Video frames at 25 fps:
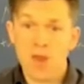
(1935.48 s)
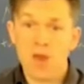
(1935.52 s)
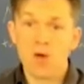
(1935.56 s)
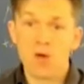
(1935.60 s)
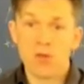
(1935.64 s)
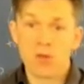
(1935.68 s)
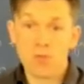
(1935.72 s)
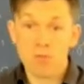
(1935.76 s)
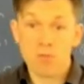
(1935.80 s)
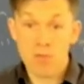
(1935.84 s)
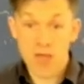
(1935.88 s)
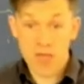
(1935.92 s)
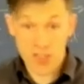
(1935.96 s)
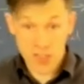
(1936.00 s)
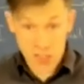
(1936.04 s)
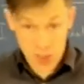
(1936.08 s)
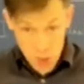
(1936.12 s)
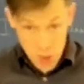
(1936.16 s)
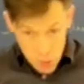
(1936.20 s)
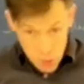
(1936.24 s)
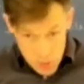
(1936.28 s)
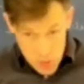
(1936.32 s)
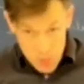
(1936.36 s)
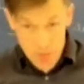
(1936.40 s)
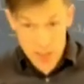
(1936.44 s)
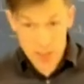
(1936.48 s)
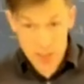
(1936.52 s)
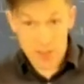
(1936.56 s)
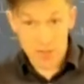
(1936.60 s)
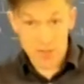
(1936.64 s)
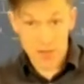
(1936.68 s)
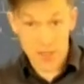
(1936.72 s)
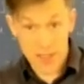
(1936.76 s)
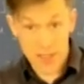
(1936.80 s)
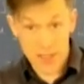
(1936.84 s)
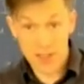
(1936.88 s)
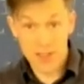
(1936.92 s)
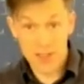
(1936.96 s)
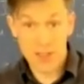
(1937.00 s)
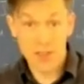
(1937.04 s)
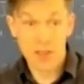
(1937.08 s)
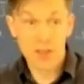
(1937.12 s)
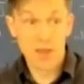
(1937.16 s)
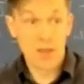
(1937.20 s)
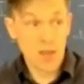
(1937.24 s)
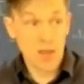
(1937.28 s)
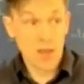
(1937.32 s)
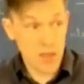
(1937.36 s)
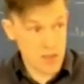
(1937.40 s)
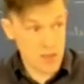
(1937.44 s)
on the base loop space of X
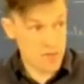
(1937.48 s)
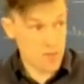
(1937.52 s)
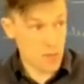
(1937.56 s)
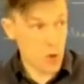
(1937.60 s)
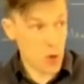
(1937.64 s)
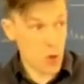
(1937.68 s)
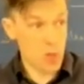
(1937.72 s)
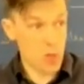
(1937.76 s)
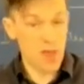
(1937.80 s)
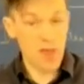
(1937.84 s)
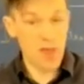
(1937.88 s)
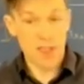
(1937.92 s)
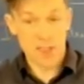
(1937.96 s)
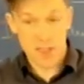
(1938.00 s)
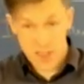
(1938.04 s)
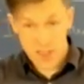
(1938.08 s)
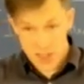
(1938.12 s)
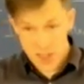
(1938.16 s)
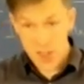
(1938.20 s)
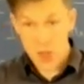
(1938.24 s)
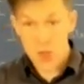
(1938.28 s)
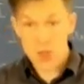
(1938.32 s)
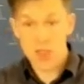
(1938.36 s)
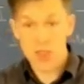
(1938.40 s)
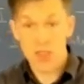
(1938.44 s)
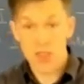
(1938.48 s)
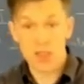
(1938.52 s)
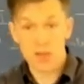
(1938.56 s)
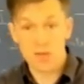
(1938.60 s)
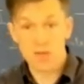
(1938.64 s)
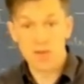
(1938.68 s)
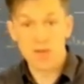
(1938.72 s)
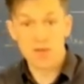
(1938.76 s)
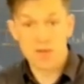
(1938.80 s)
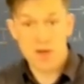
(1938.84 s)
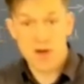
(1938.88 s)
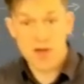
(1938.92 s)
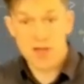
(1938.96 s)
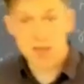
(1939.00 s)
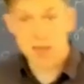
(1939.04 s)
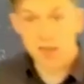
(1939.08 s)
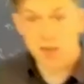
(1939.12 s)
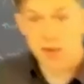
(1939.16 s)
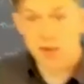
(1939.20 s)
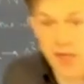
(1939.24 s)
is formal as an associative differential